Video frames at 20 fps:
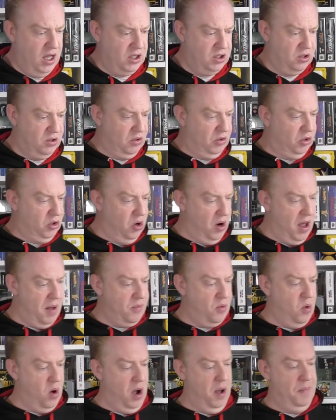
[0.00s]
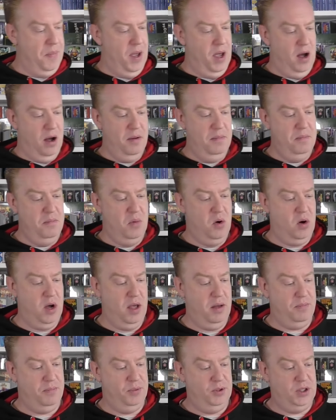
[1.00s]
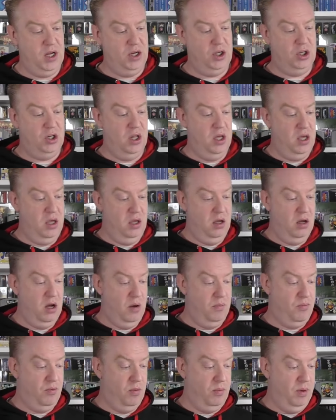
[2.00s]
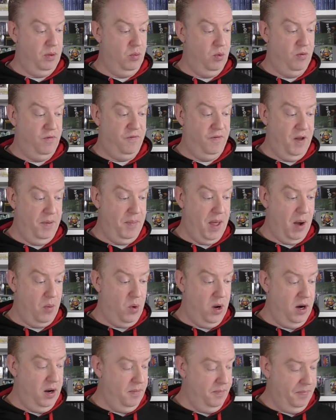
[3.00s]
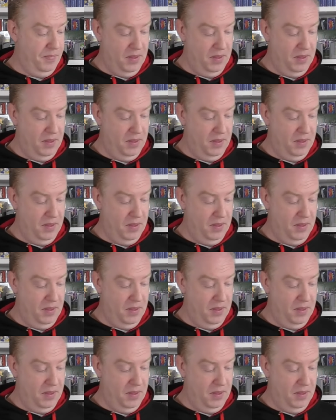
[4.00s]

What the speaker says: that's gone up quite a bit. I probably will flip that one.